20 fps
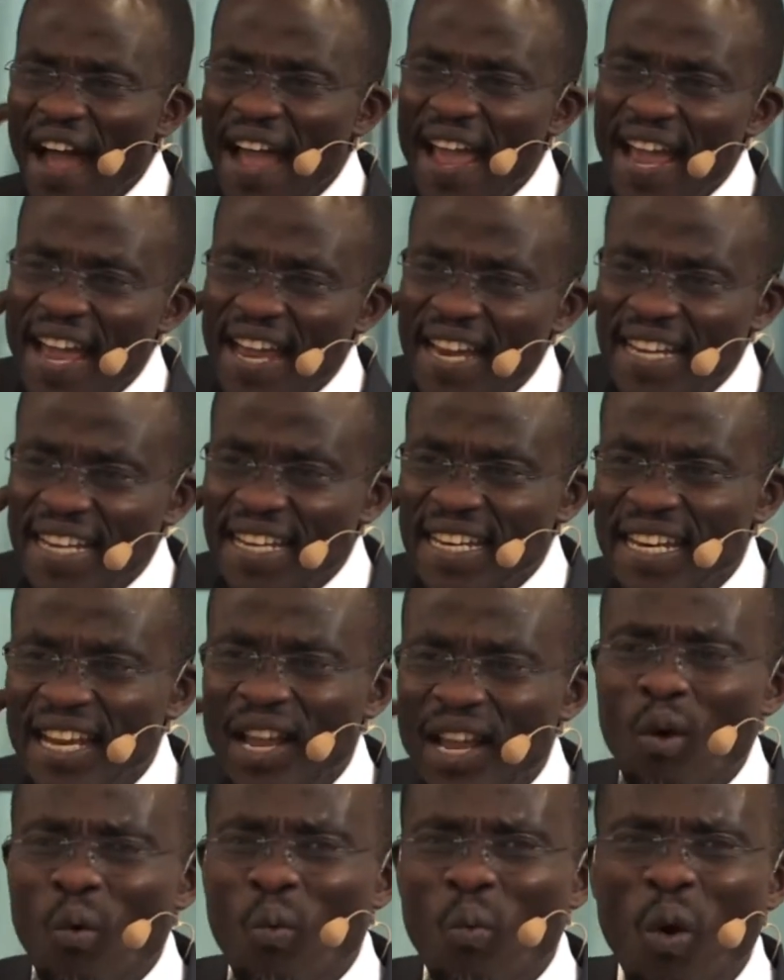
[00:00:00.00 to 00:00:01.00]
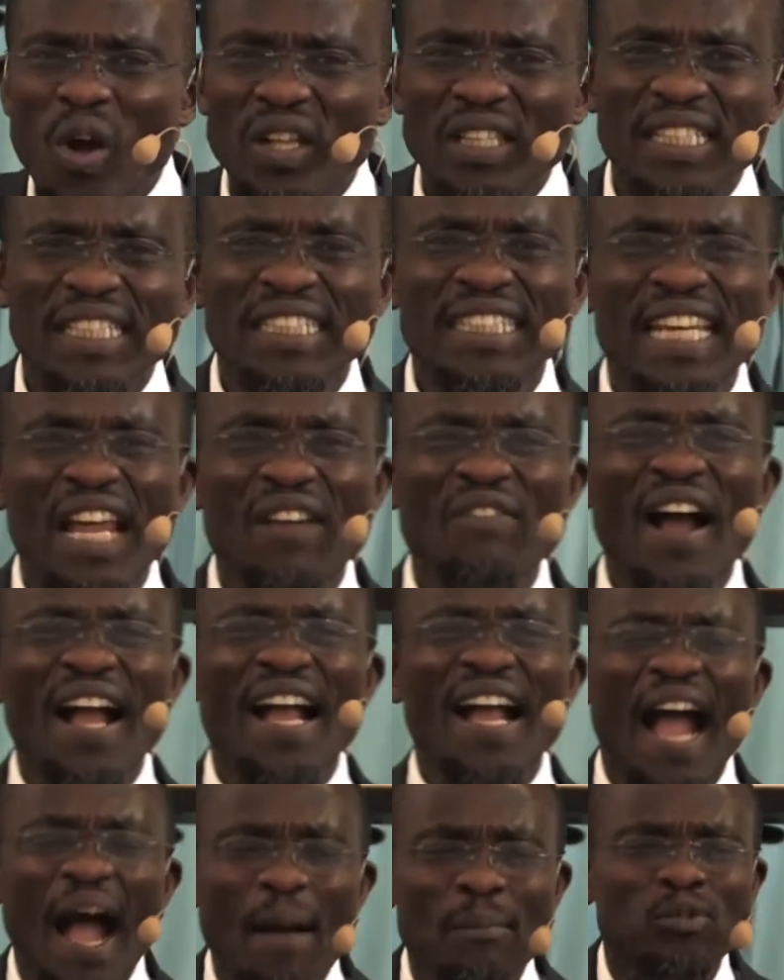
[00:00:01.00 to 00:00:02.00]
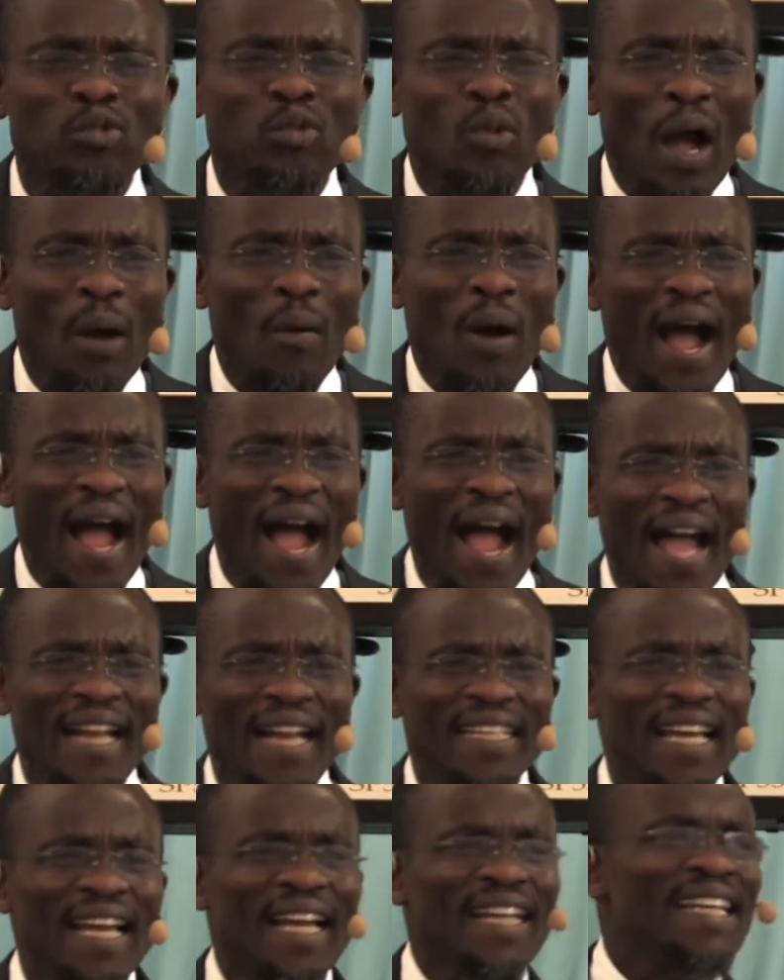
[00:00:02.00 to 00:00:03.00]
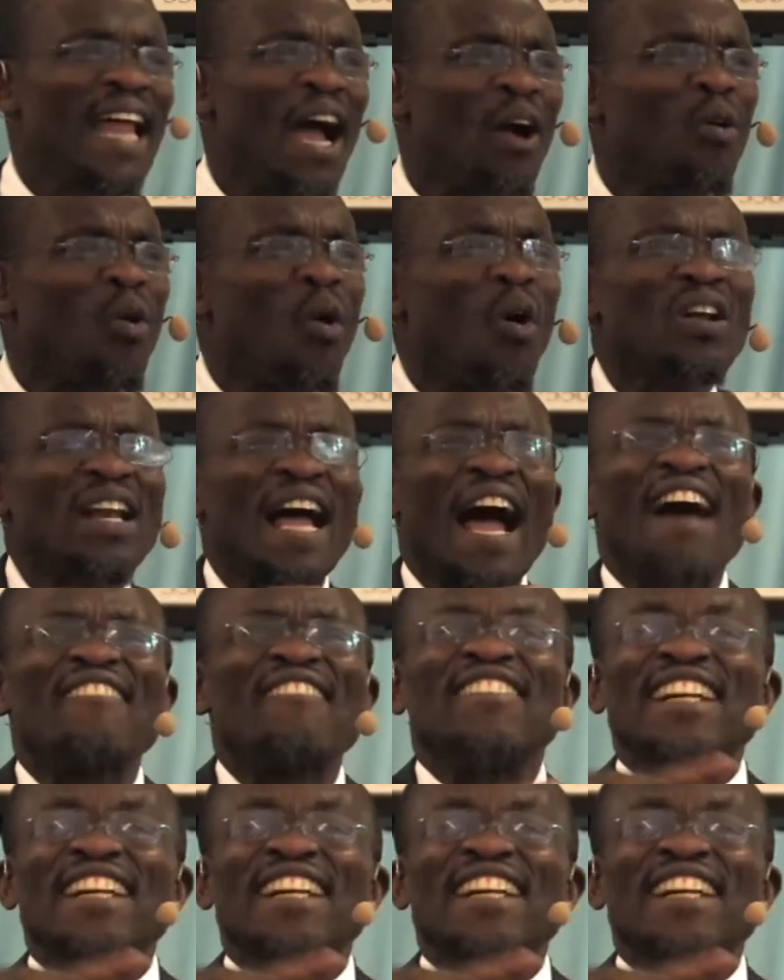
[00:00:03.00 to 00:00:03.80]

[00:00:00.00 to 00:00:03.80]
heard, what never come to our heart, that God have